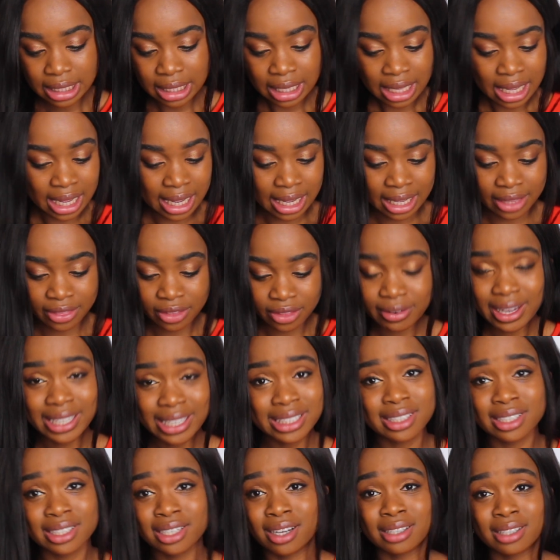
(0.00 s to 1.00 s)
And the
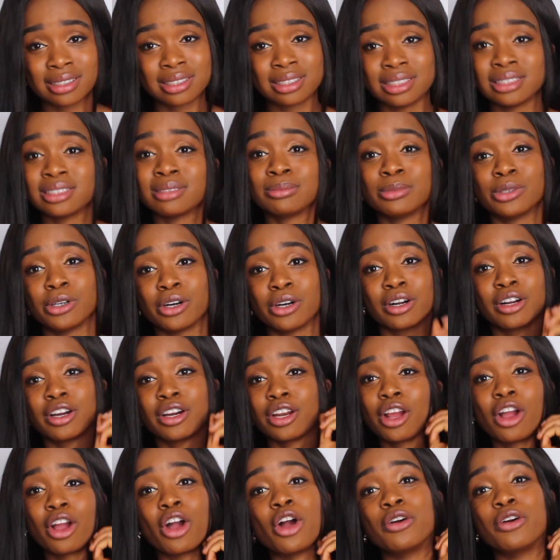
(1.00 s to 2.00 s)
rest of the answers, I'm not going
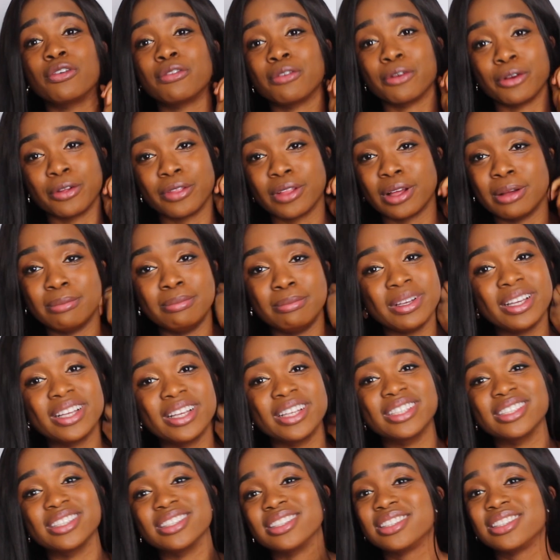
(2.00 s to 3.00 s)
to go through them
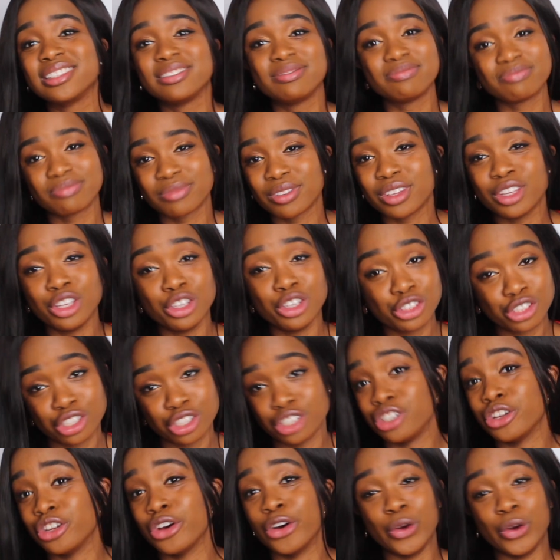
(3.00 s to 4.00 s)
because you
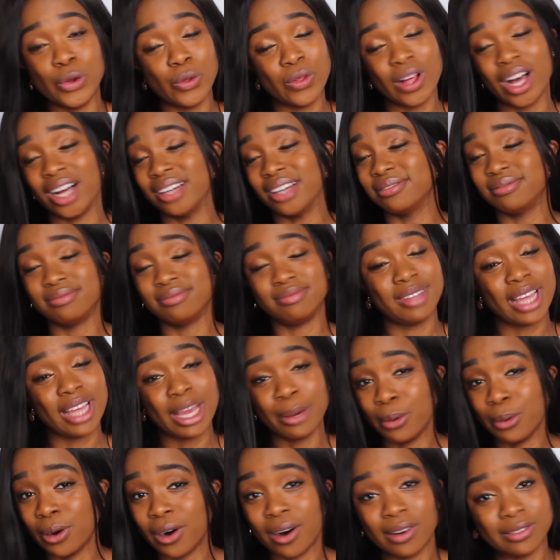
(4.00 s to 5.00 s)
should know that they
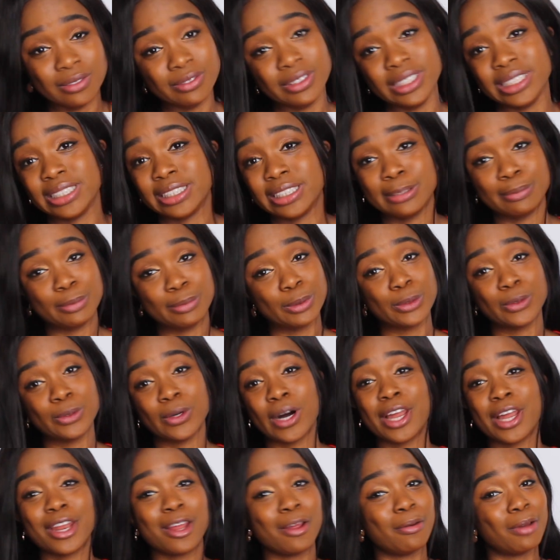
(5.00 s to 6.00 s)
were unreasonable,
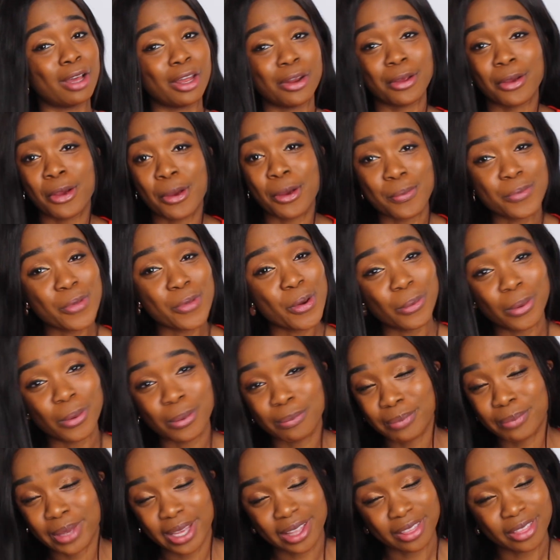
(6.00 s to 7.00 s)
and I hope no one
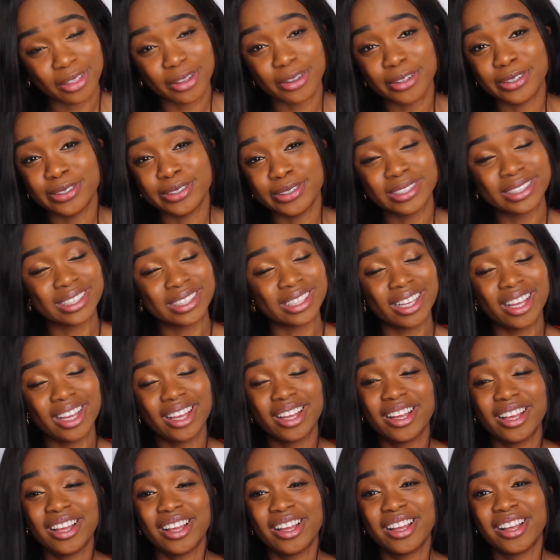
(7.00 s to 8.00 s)
picked those.
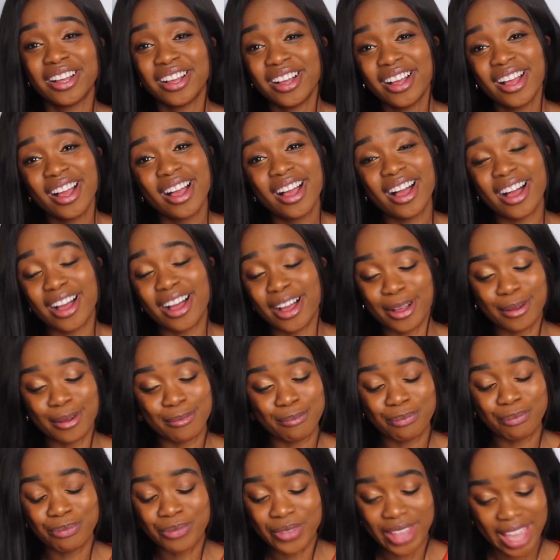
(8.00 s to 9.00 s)

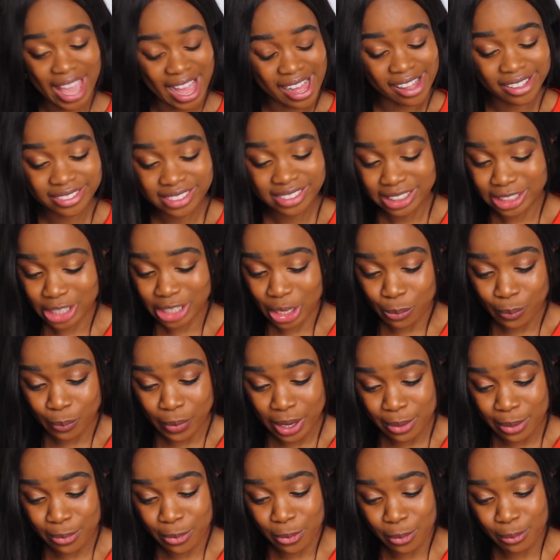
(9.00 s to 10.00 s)
Yeah, so
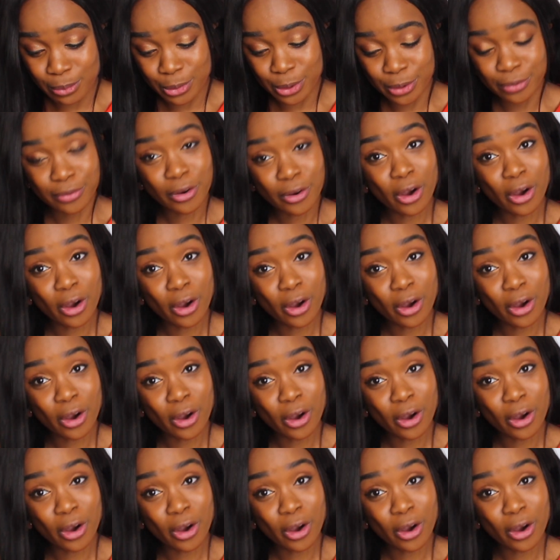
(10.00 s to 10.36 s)
we will move